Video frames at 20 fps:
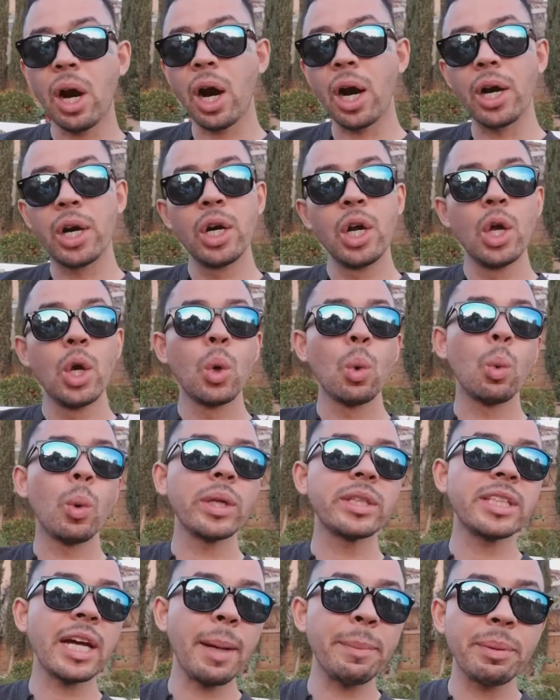are,
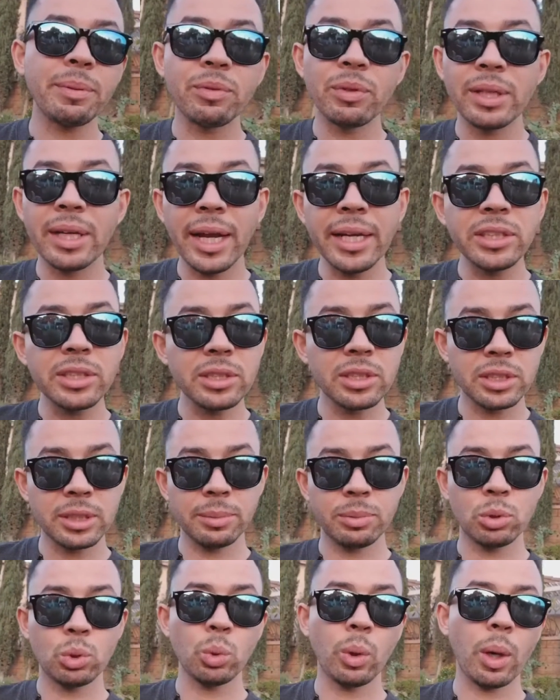what type of
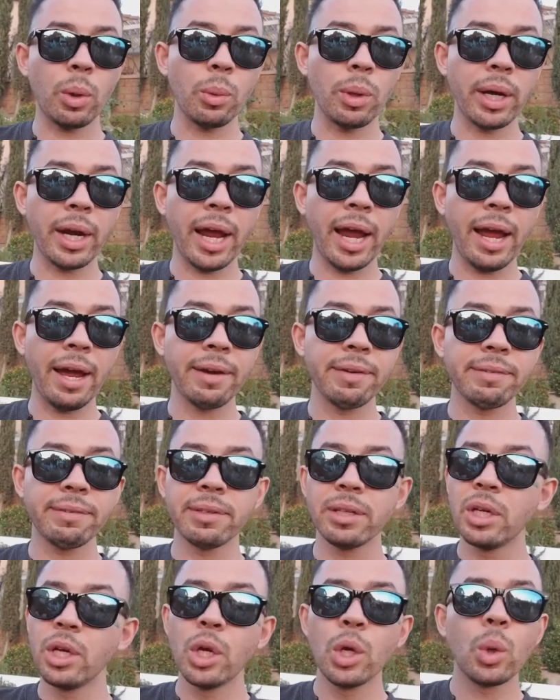relationships do I want to have?
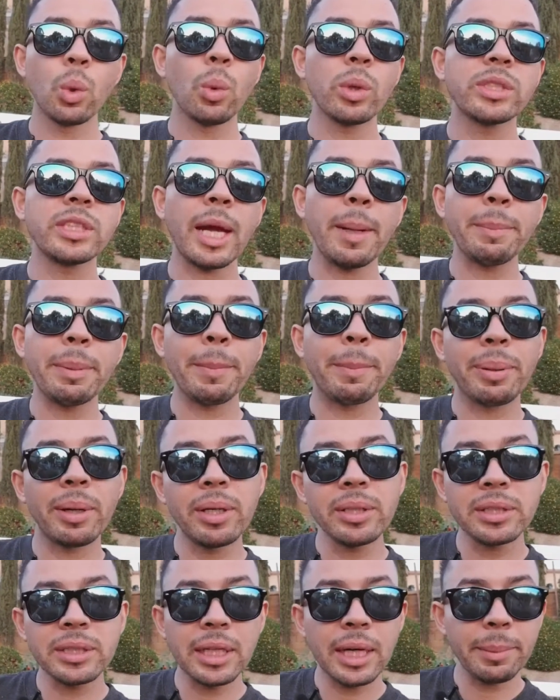What type of
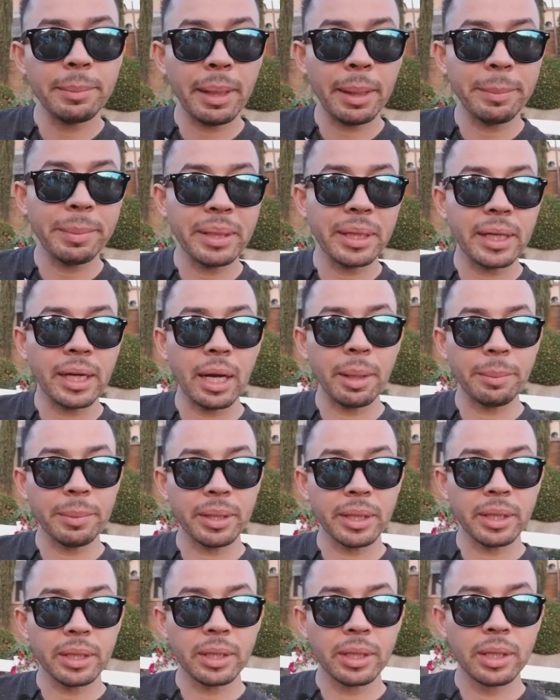person am I
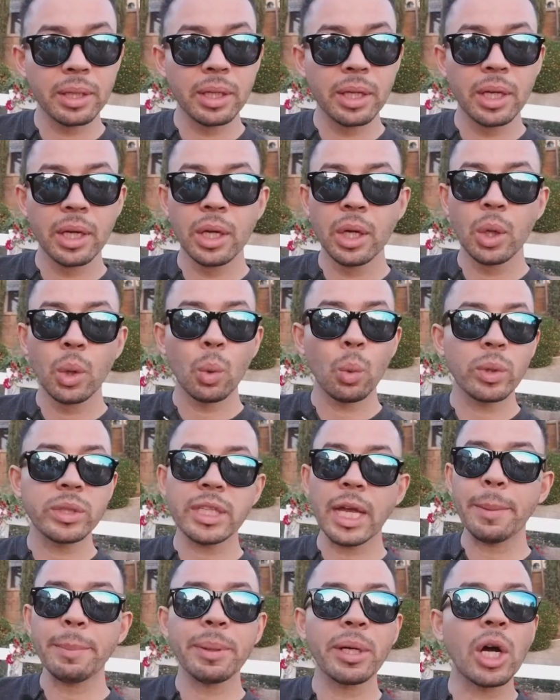becoming? What
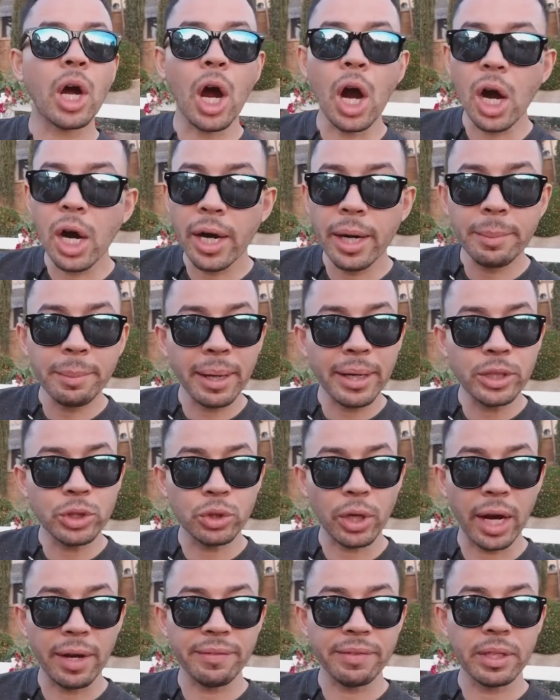type of car am I
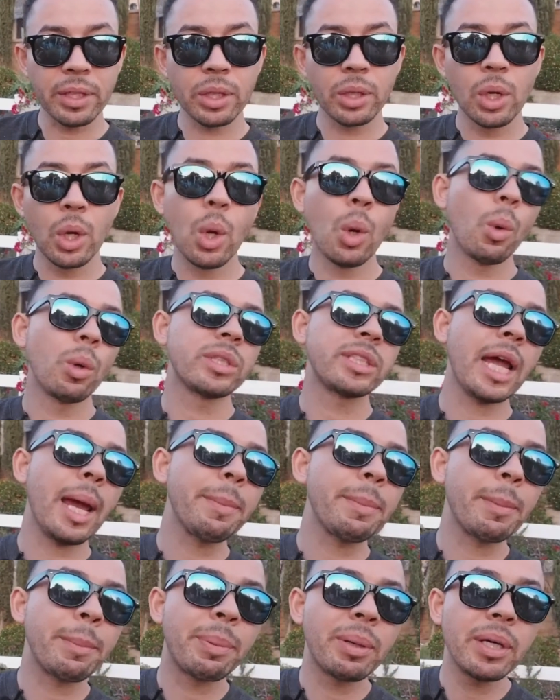driving? What type
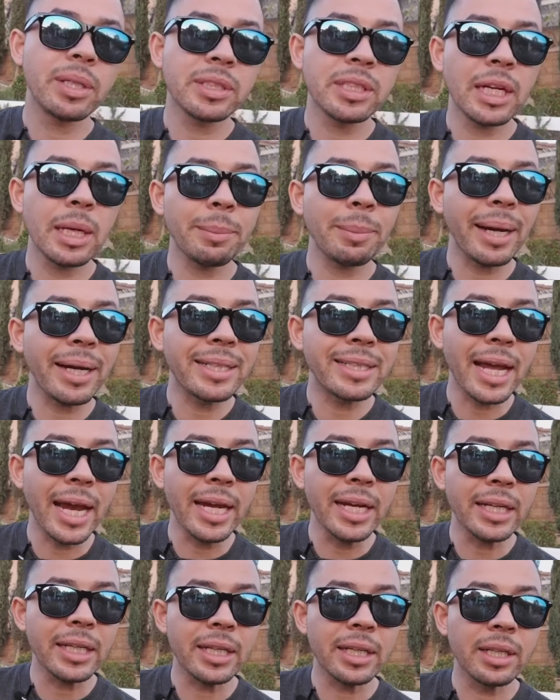of person am I
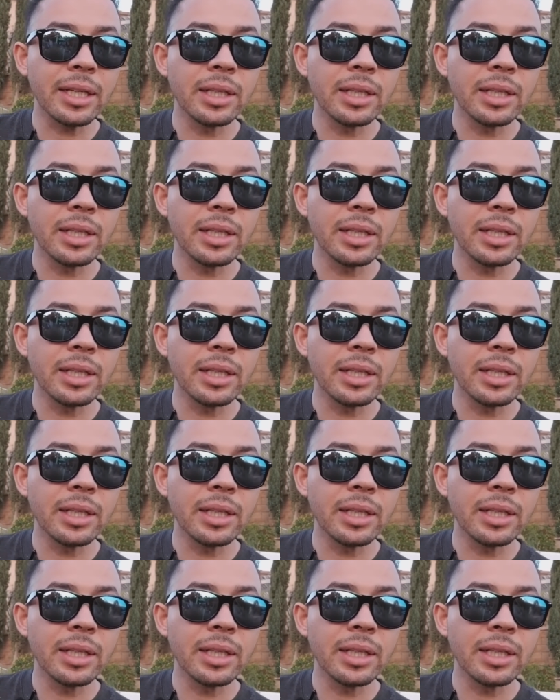dating?